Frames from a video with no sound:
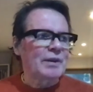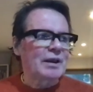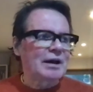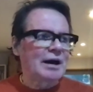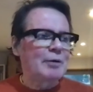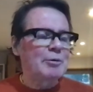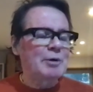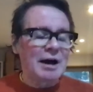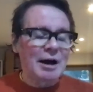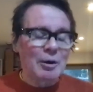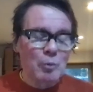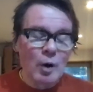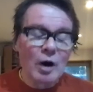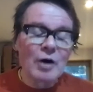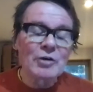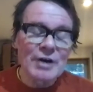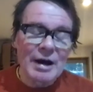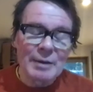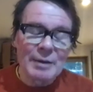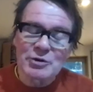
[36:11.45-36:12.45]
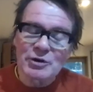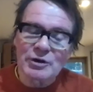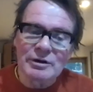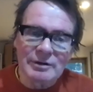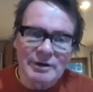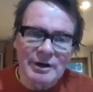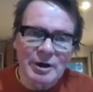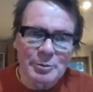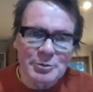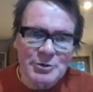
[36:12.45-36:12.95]
I was
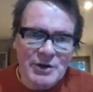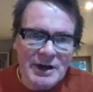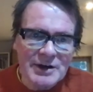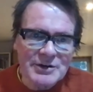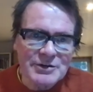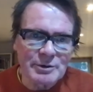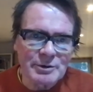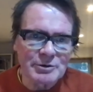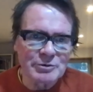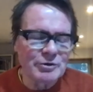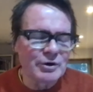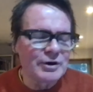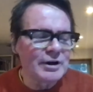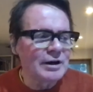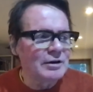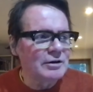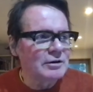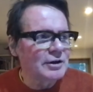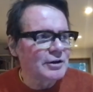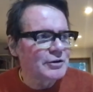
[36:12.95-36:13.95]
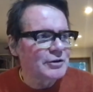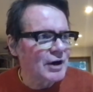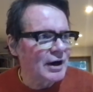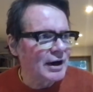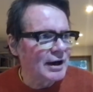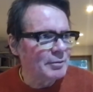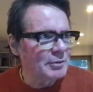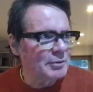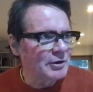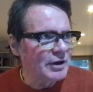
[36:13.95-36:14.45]
absolutely obsessed. I was running all the
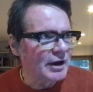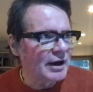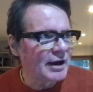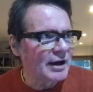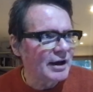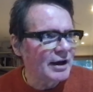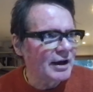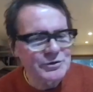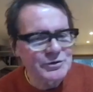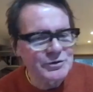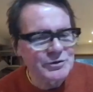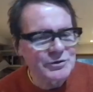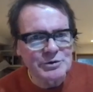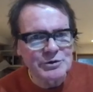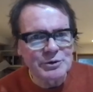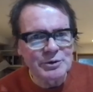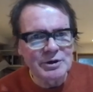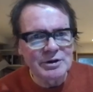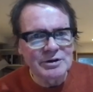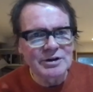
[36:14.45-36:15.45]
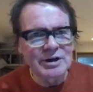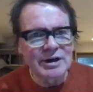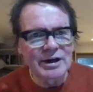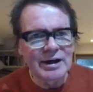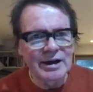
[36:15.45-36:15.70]
time, and yeah, and I was doing okay.